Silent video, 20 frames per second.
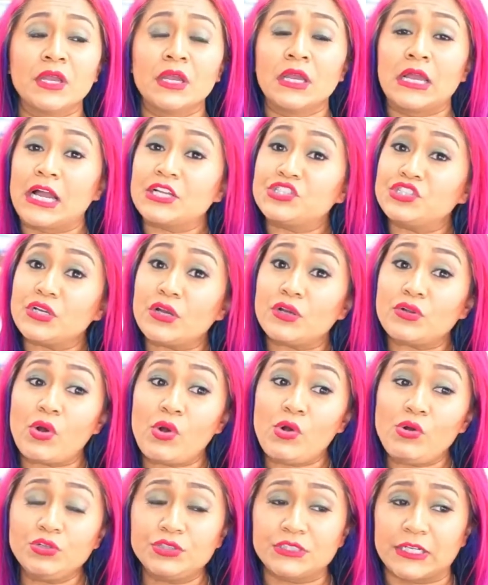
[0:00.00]
As she got
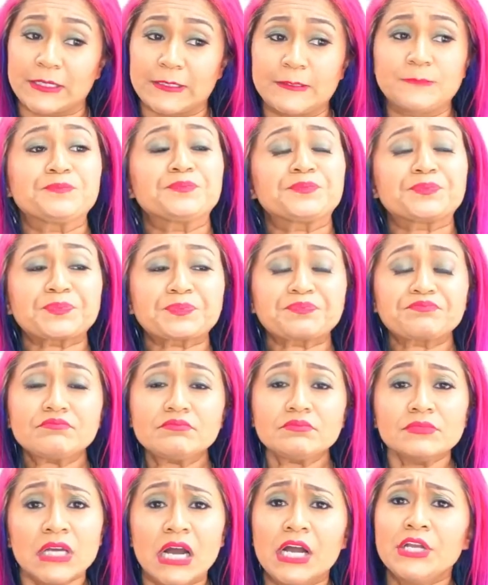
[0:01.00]
older,
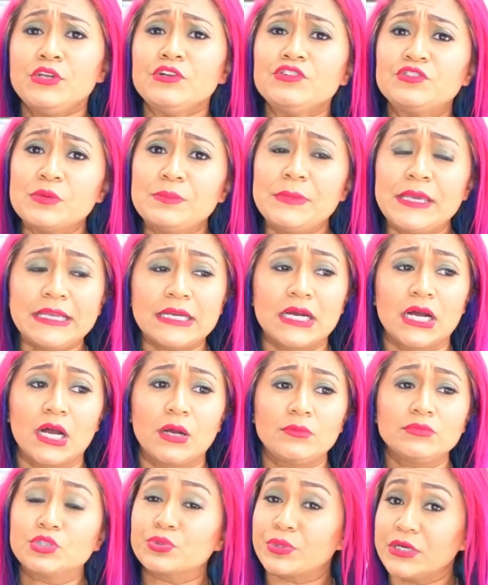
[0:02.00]
I used to make
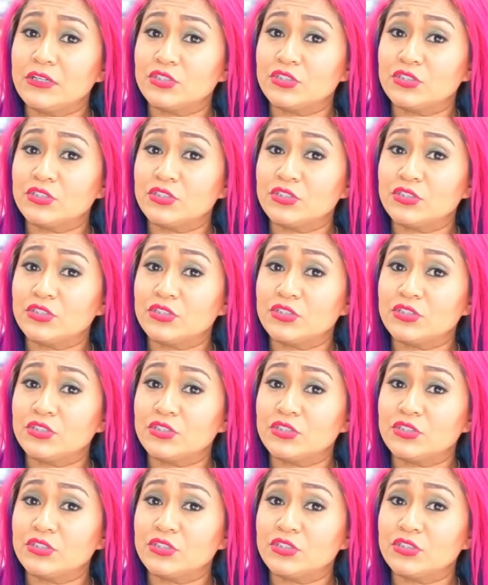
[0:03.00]
grilled